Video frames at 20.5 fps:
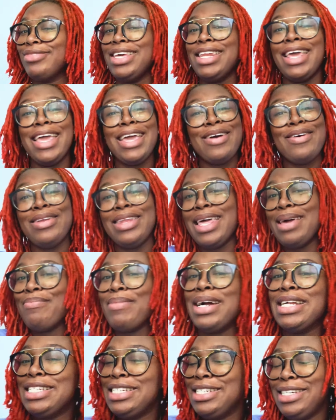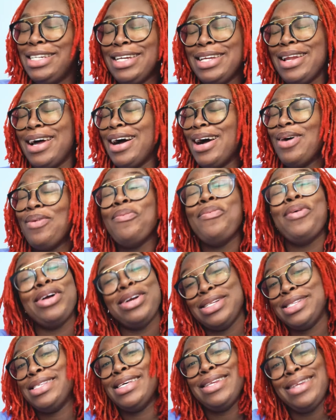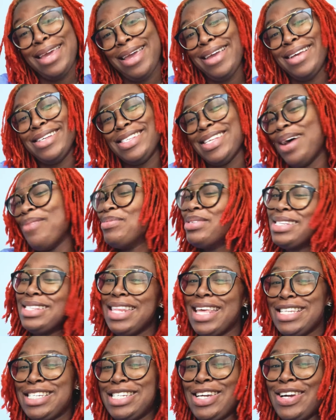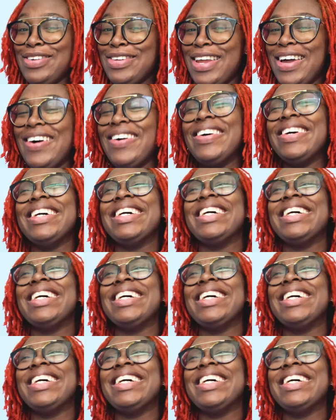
It ain't gonna let my chin work today, so I'm just let y'all know.